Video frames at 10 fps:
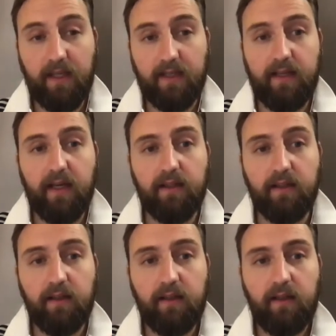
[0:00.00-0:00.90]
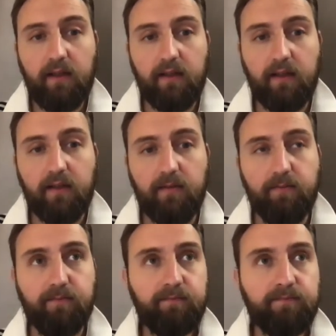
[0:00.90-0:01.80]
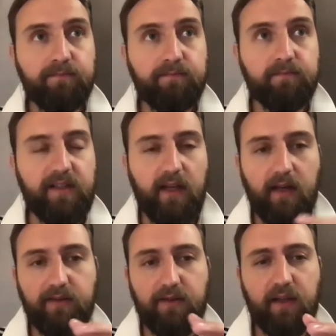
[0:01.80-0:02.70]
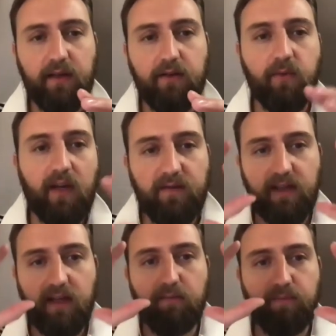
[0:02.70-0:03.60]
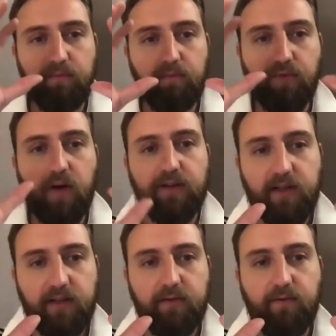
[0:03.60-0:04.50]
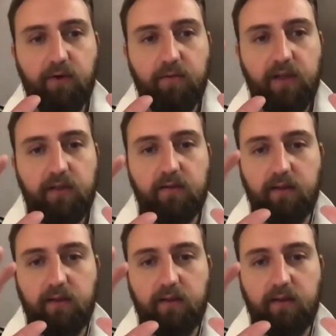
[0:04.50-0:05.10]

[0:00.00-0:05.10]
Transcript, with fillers: excited because um, as I was telling you, we have these kind of projects that are forming here,